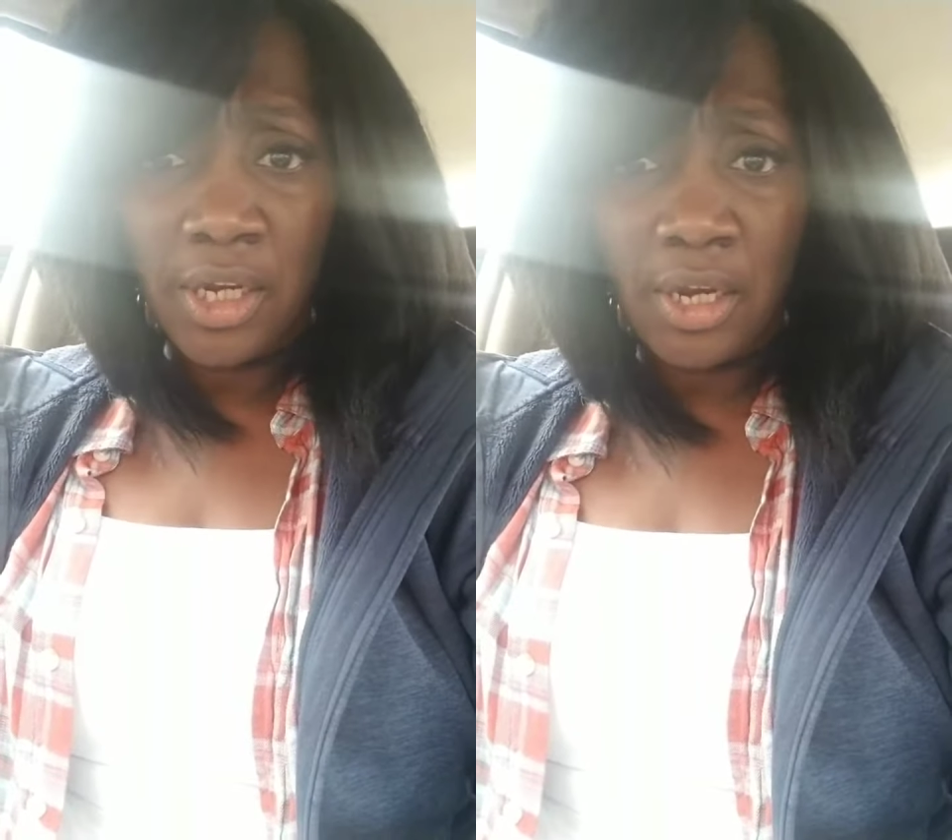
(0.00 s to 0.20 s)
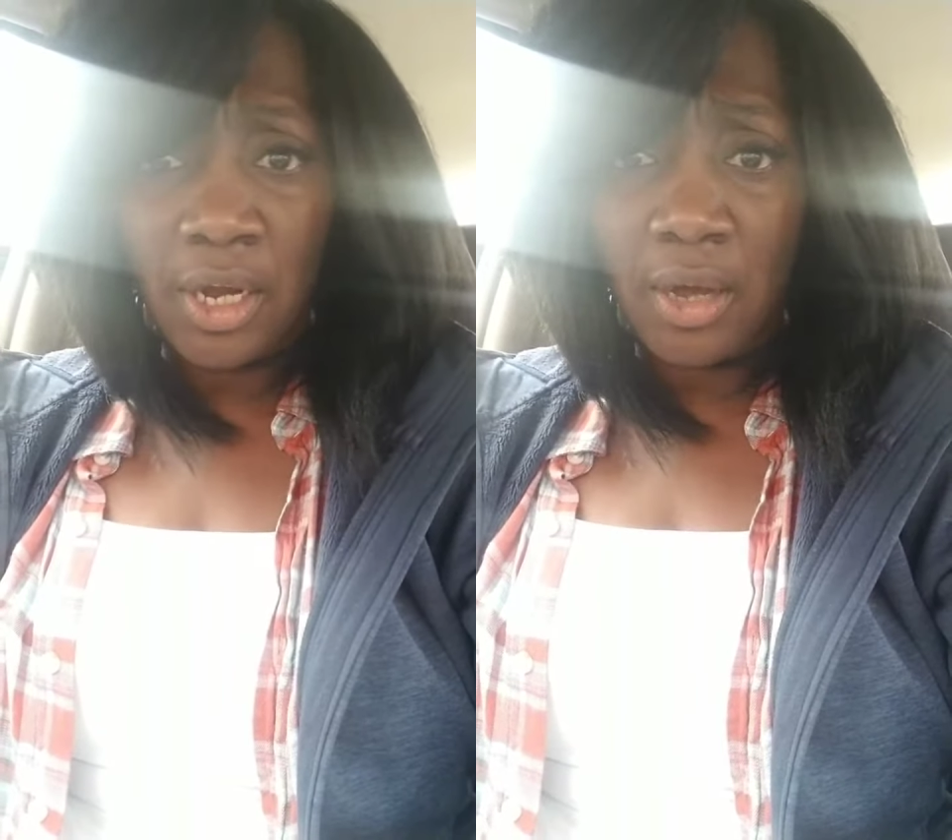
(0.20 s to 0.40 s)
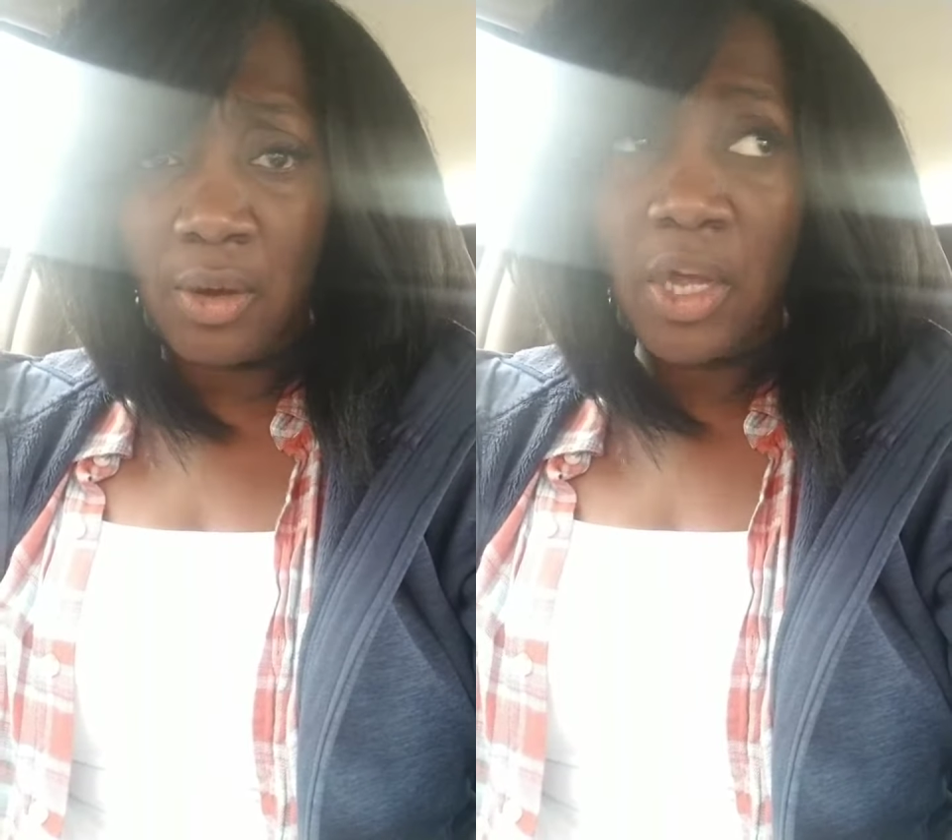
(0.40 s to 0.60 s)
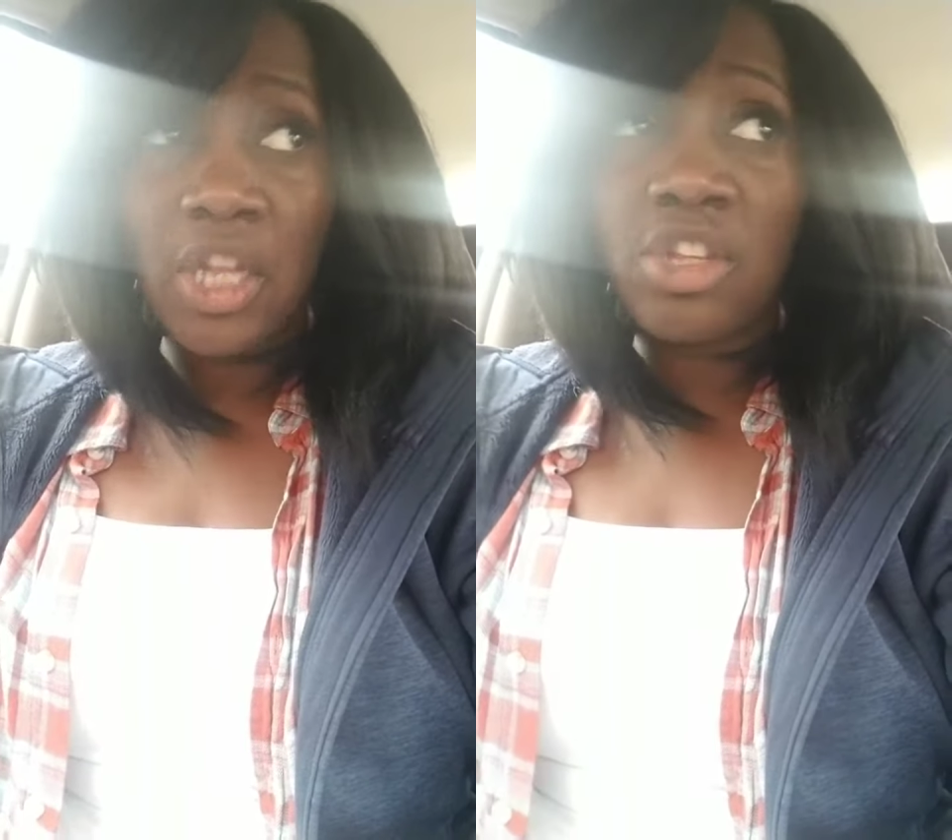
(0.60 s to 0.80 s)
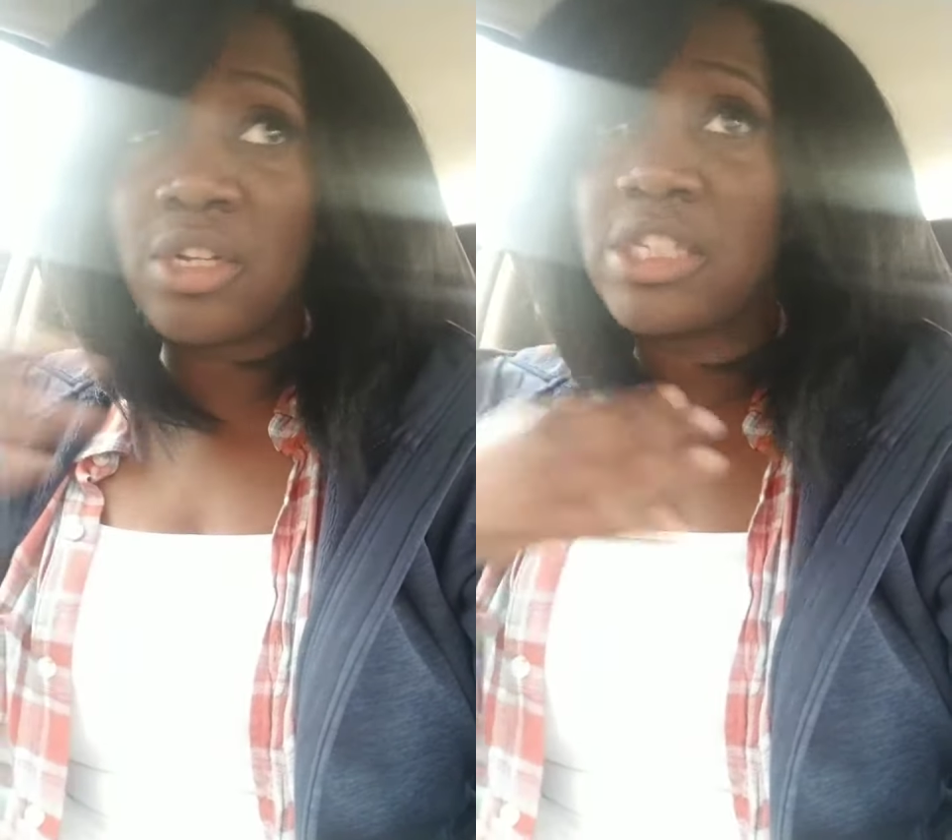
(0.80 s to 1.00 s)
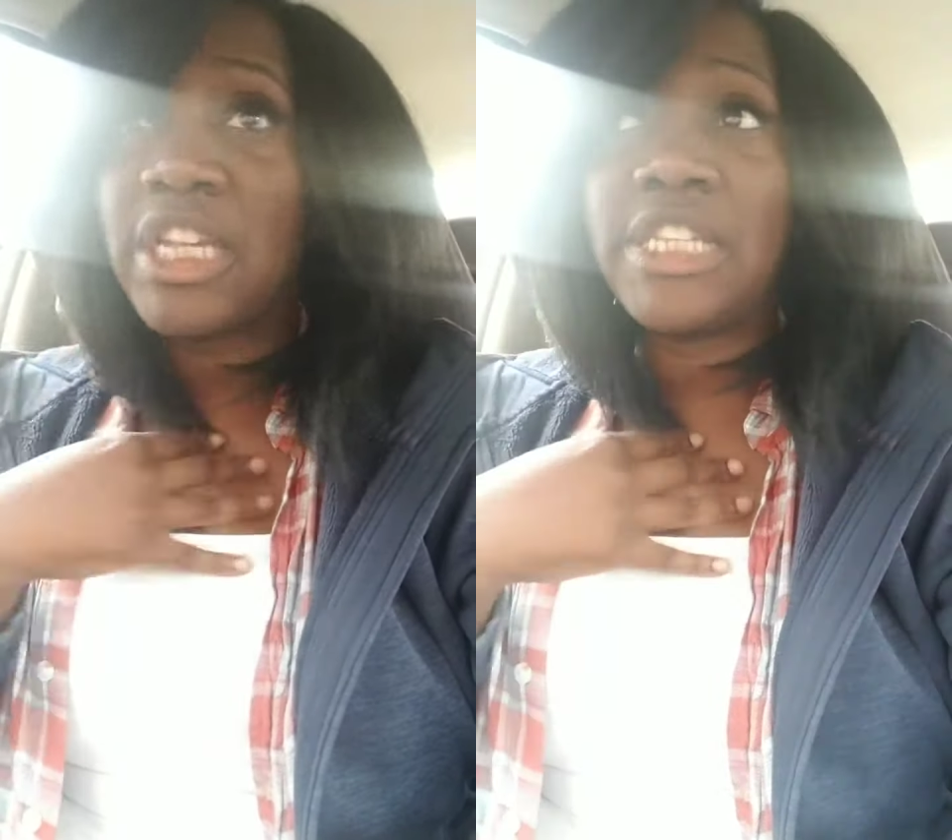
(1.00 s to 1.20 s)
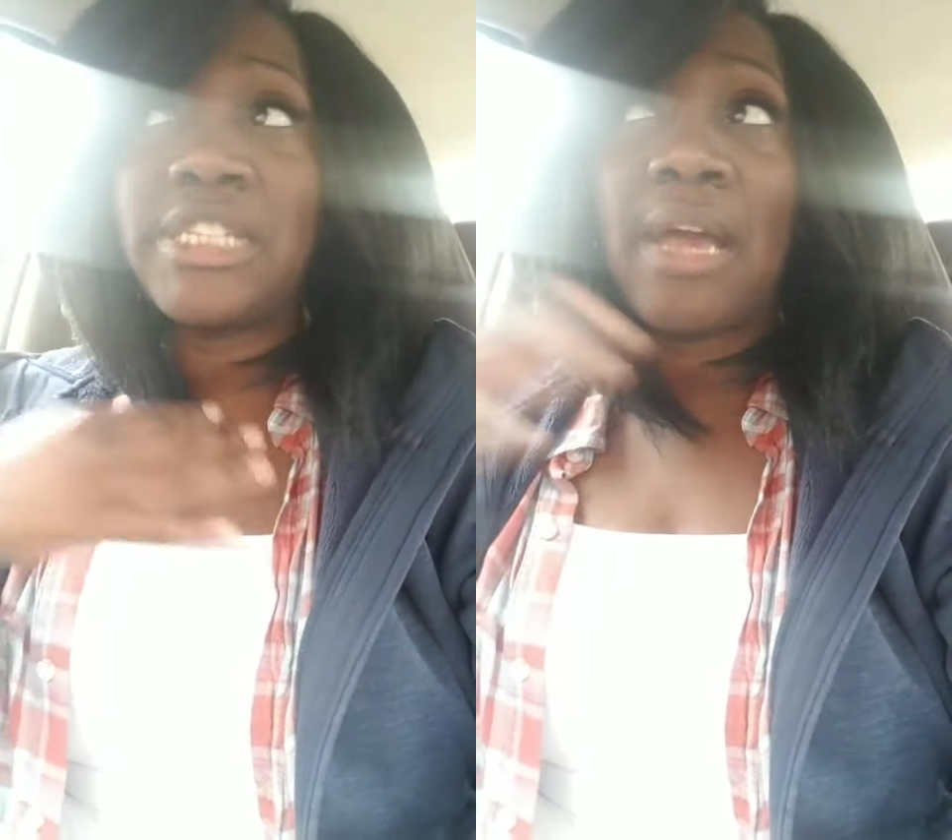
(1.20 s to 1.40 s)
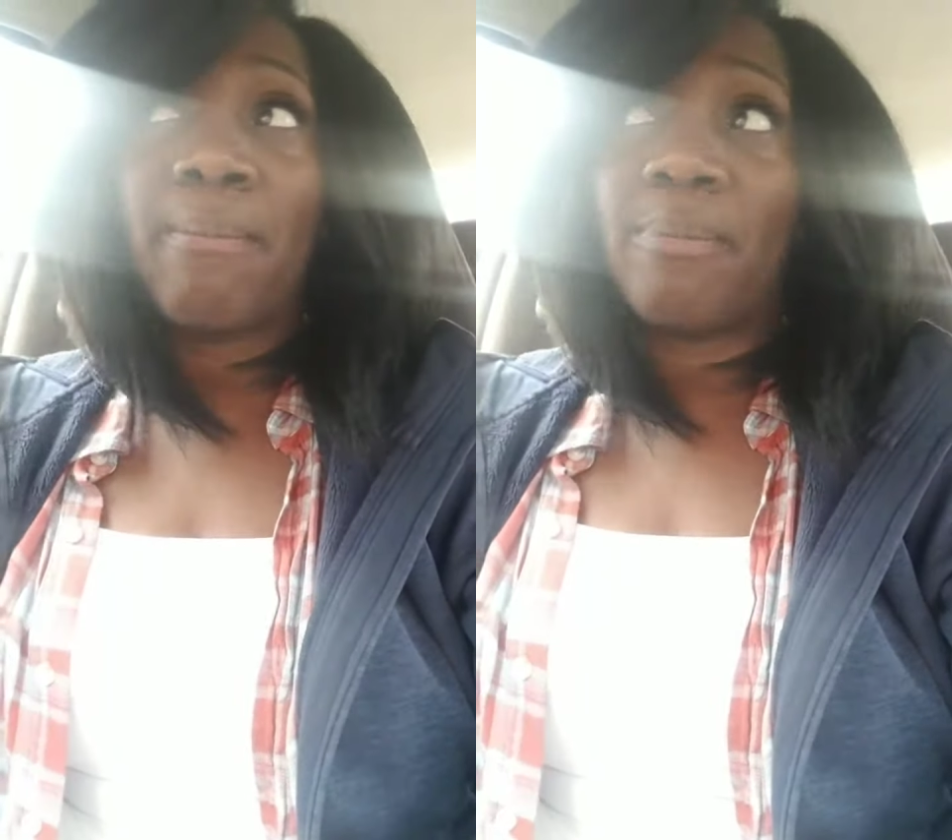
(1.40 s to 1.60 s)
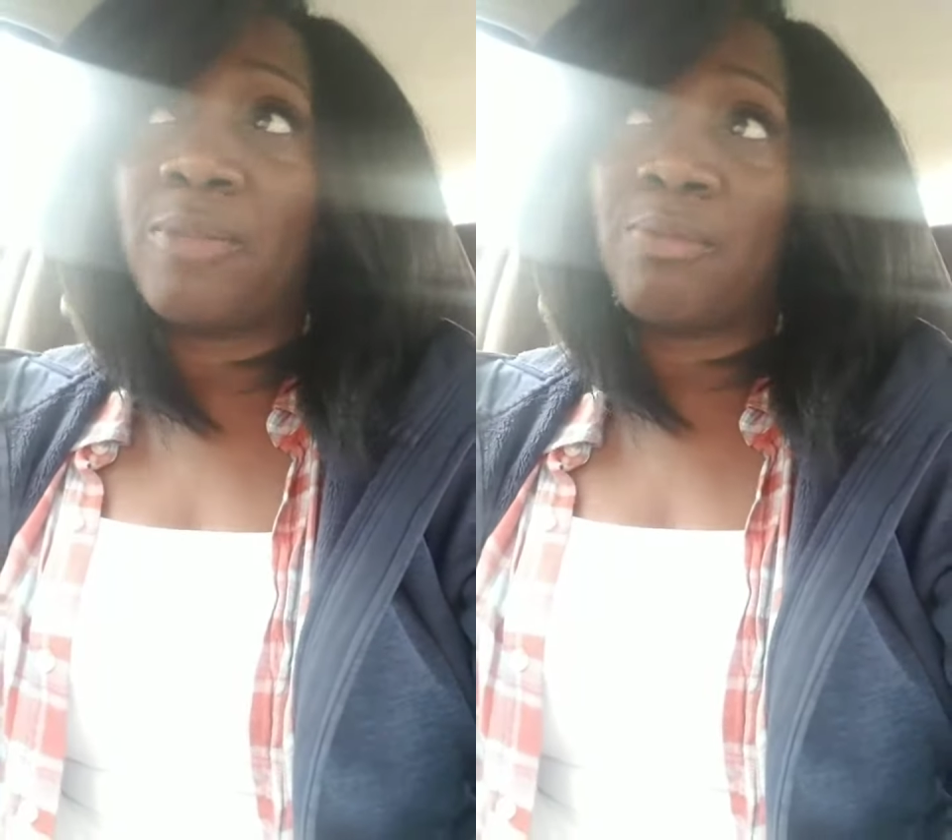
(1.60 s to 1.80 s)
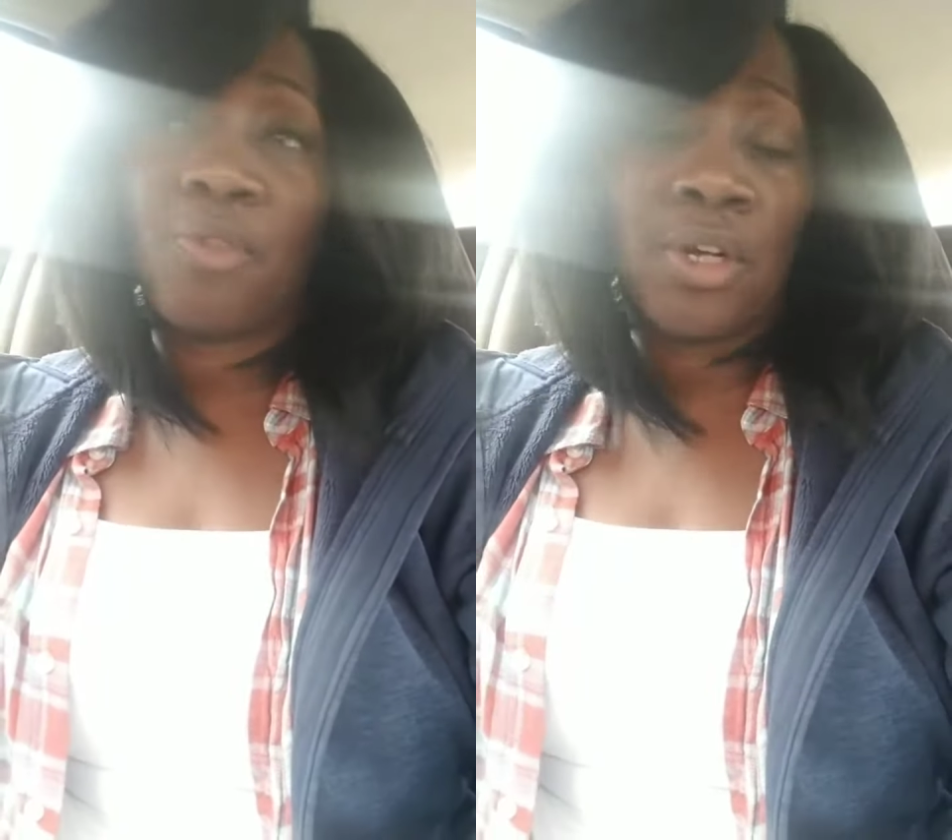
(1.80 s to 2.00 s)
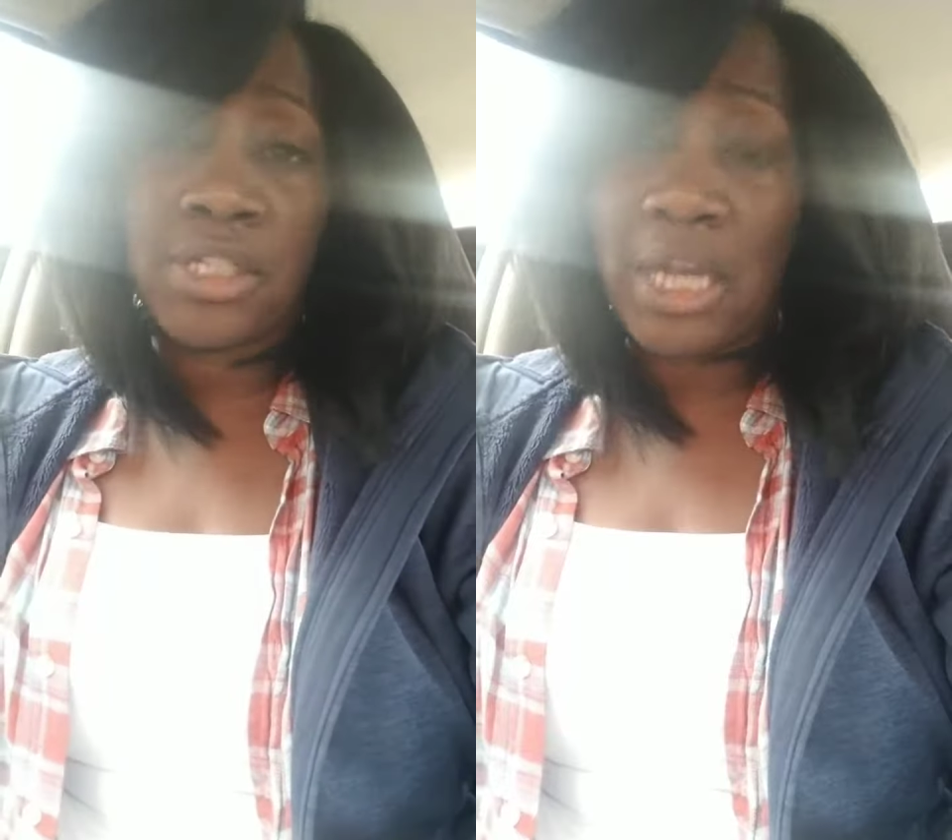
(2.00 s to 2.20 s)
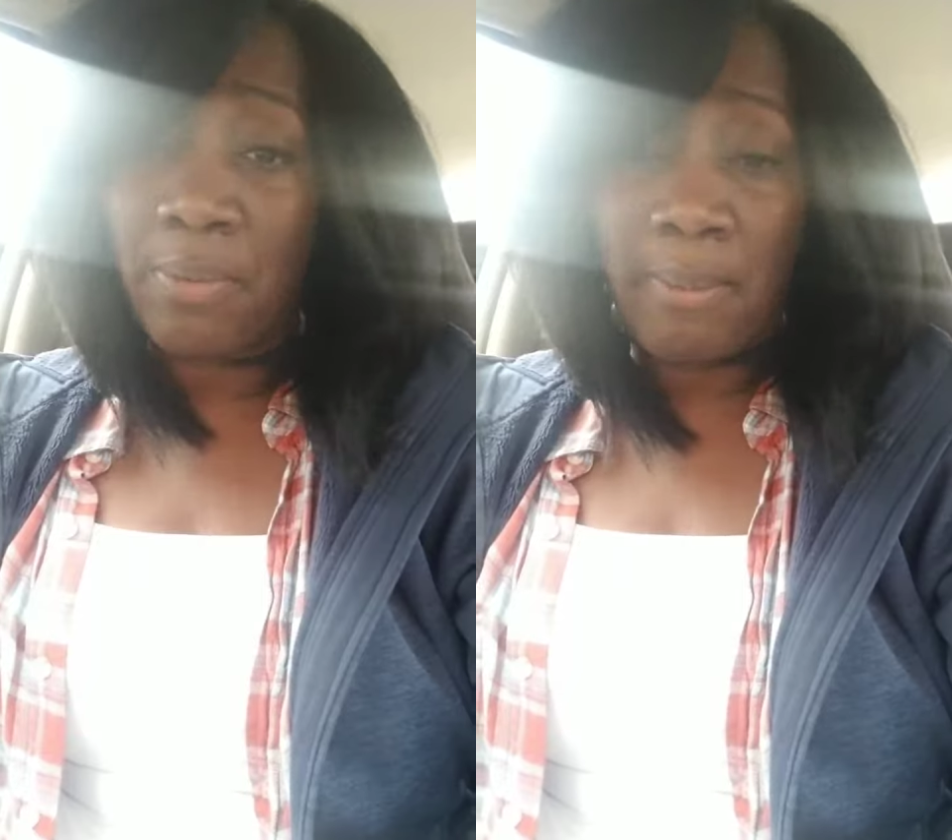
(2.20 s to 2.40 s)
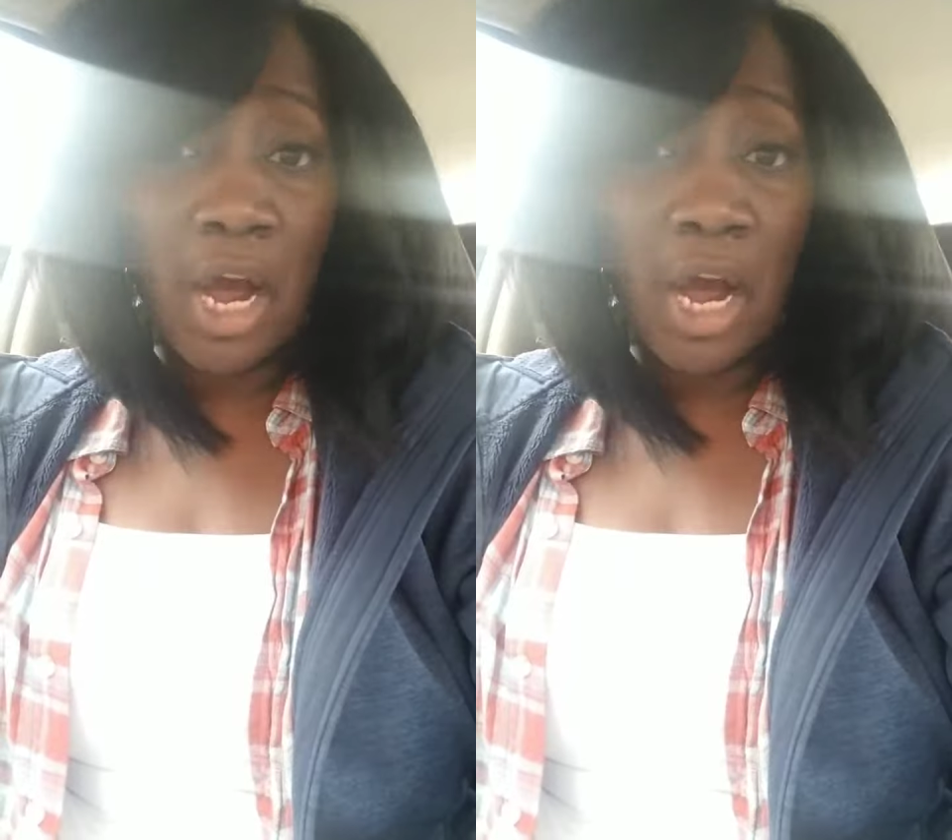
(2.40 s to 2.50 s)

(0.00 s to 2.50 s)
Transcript: you know there's things that for example,